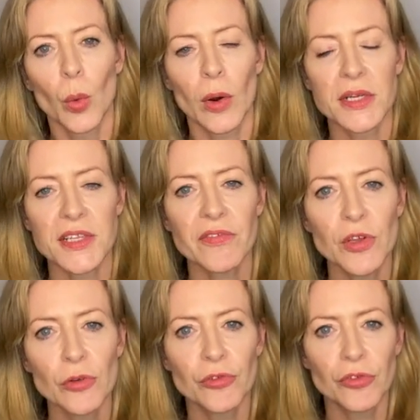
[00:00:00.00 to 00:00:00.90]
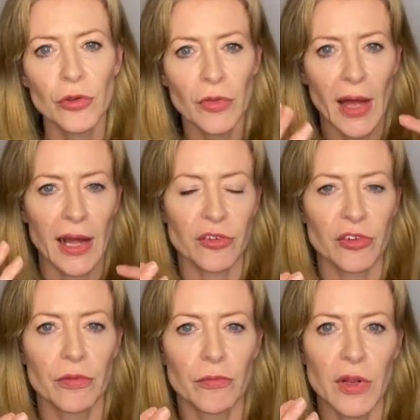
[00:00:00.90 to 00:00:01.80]
Whereas if you do
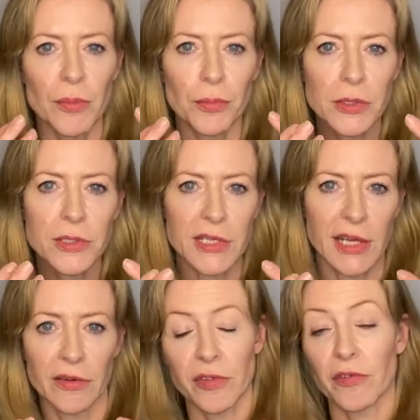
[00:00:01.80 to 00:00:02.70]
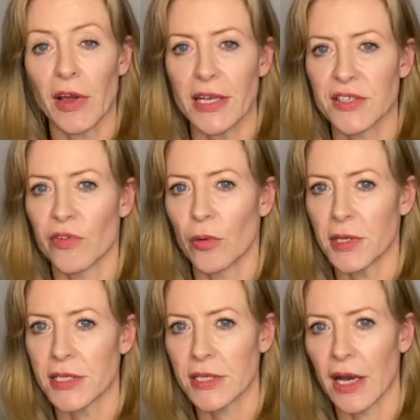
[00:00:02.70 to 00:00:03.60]
that reboosting of the face from
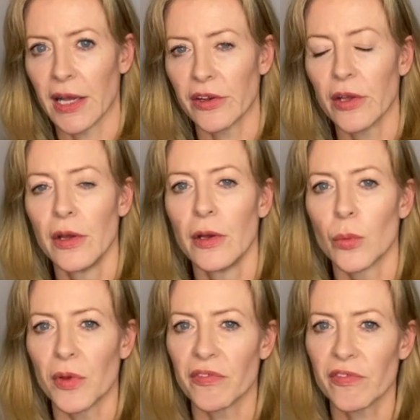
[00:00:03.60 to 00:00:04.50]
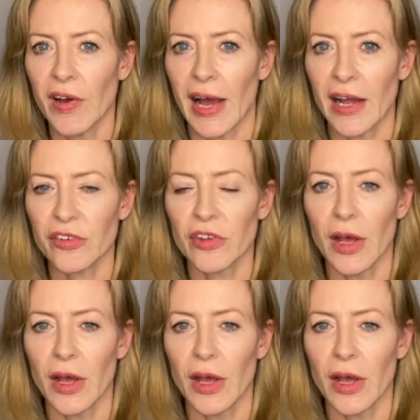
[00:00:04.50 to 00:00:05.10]
inside with fat,